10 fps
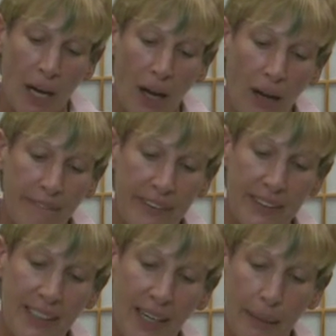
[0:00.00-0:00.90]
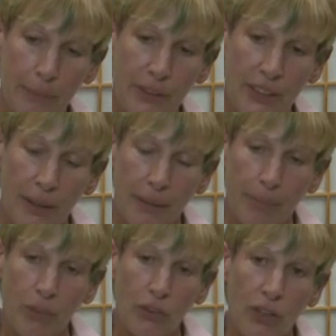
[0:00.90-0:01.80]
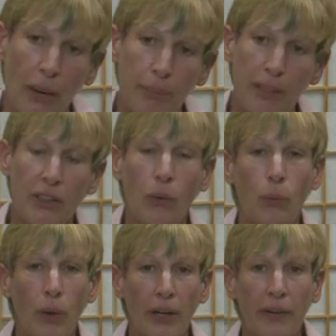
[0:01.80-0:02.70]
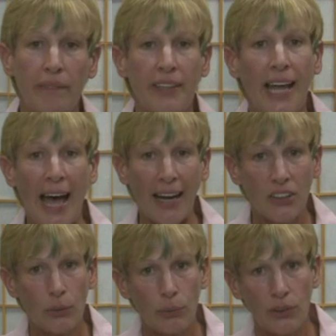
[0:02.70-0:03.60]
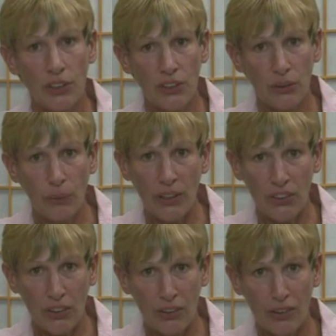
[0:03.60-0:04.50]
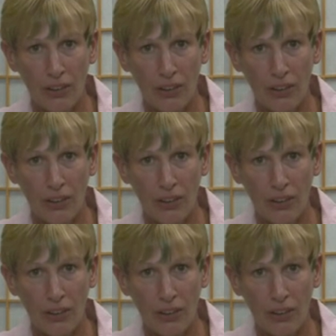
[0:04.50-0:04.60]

oftentimes you're not being aware of the actual situation.